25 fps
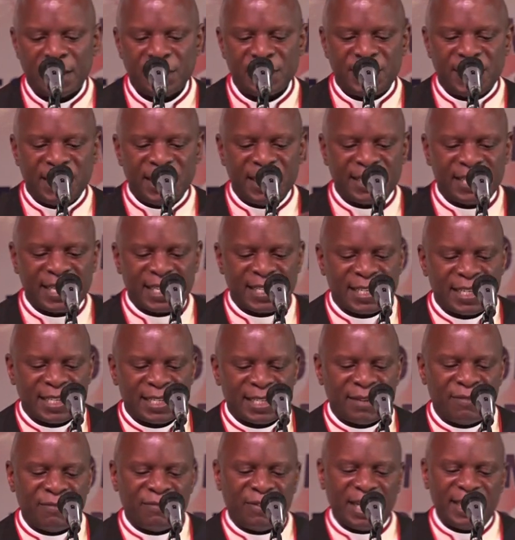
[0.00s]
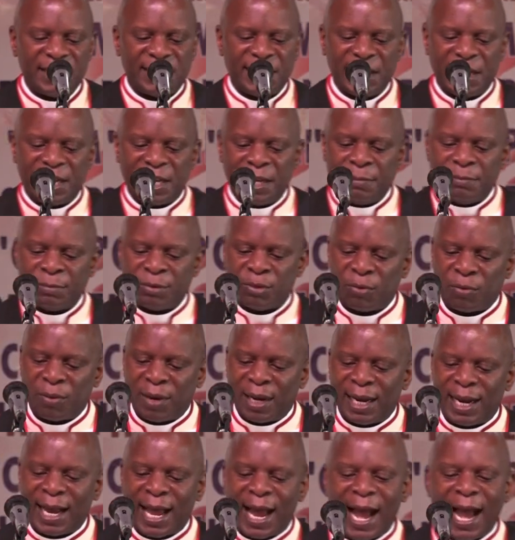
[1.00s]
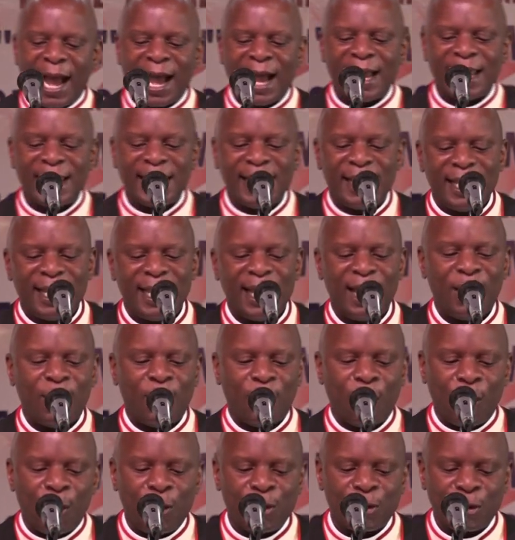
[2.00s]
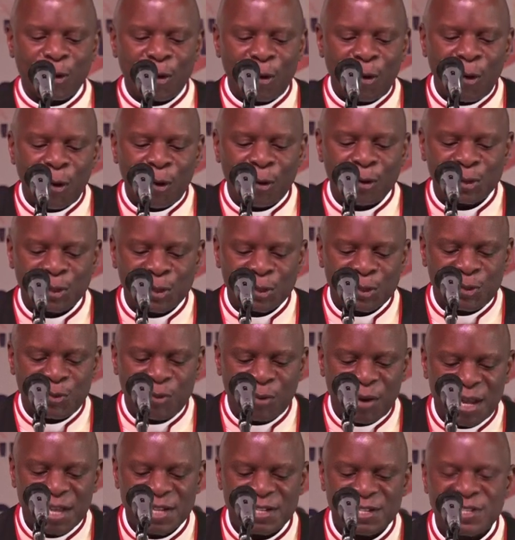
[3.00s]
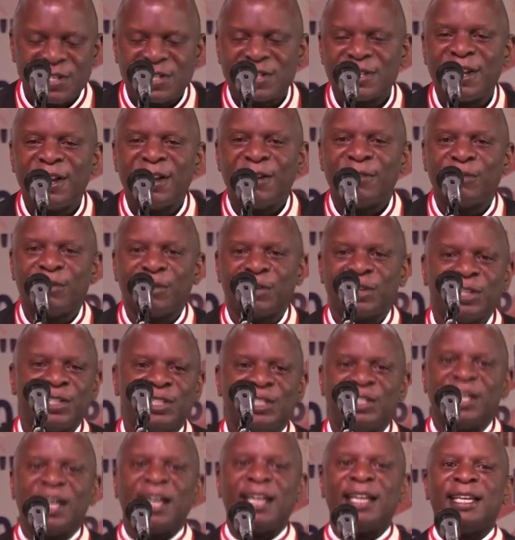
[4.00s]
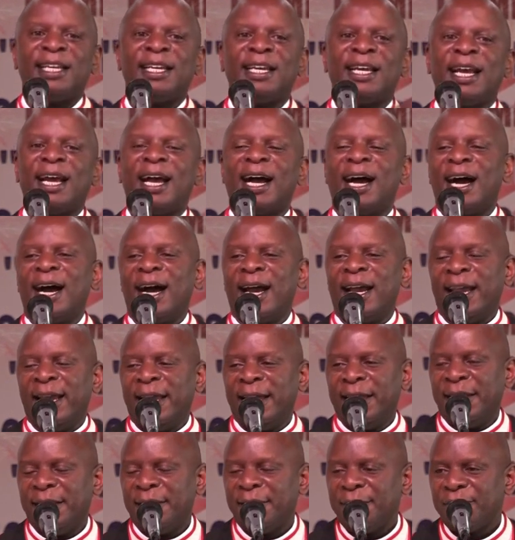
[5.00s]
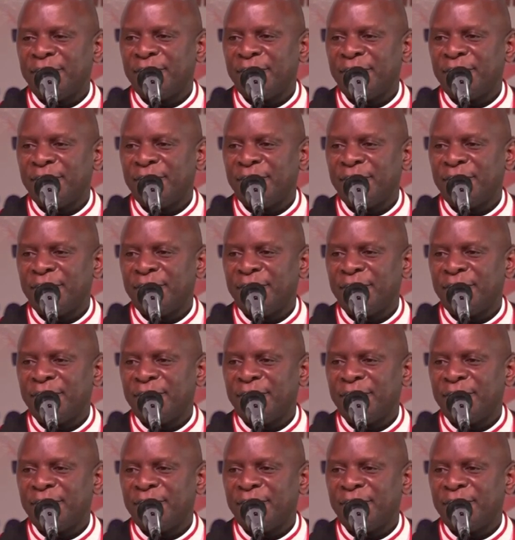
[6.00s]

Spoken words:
Jesus is inviting him to rely on God's grace for the journey ahead.